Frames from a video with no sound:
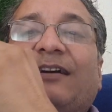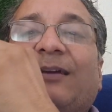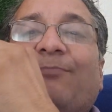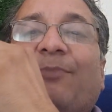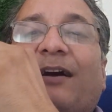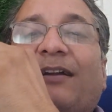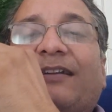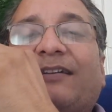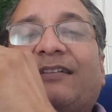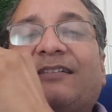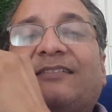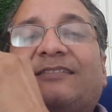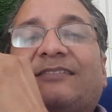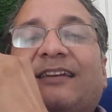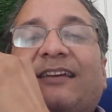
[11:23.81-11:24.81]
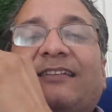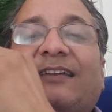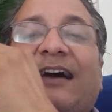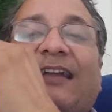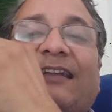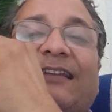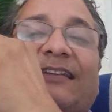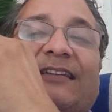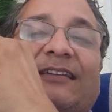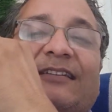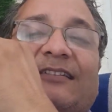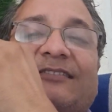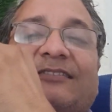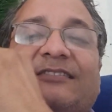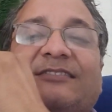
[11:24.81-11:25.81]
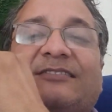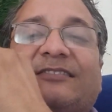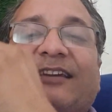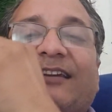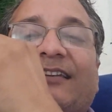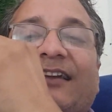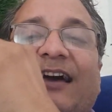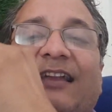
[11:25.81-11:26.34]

a particle state and an energy state,